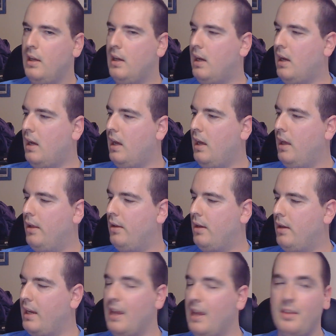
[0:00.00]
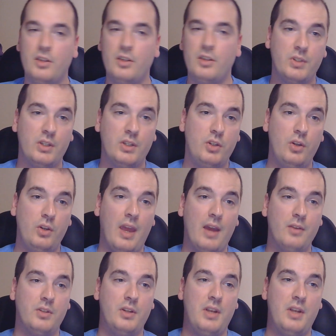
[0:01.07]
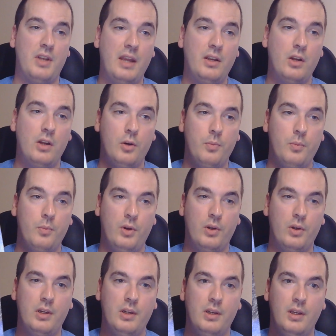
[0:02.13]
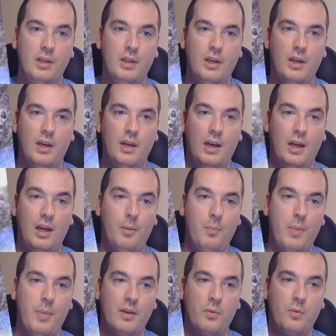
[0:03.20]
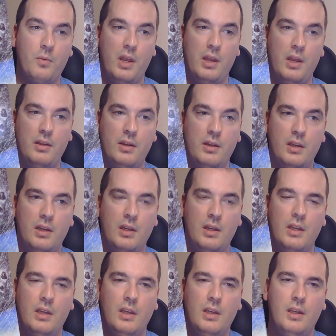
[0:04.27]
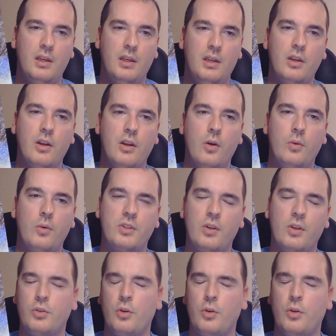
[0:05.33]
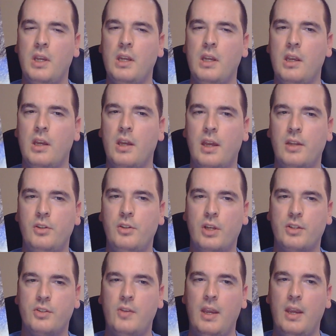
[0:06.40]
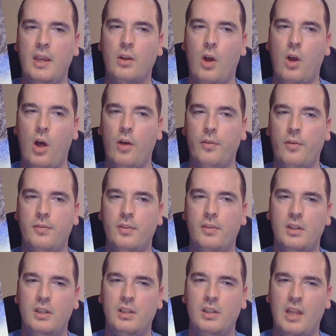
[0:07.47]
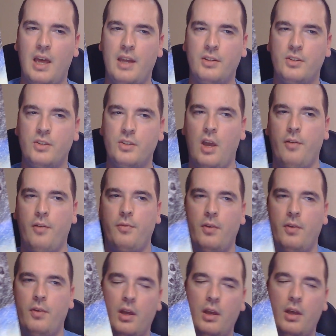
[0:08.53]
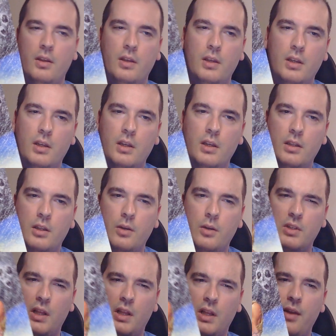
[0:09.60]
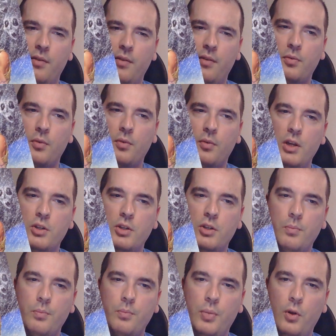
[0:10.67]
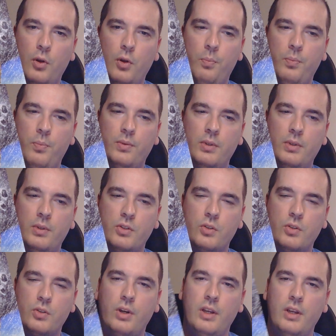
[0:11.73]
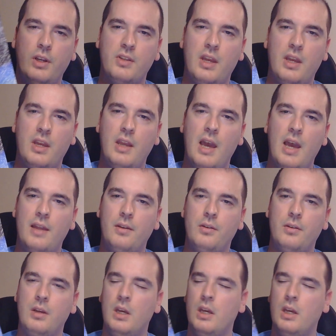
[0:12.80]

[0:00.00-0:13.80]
again, this was a 2009 art book, back when, social media had just taken off. A lot of stuff, there was a lot of information pulp historians had gotten,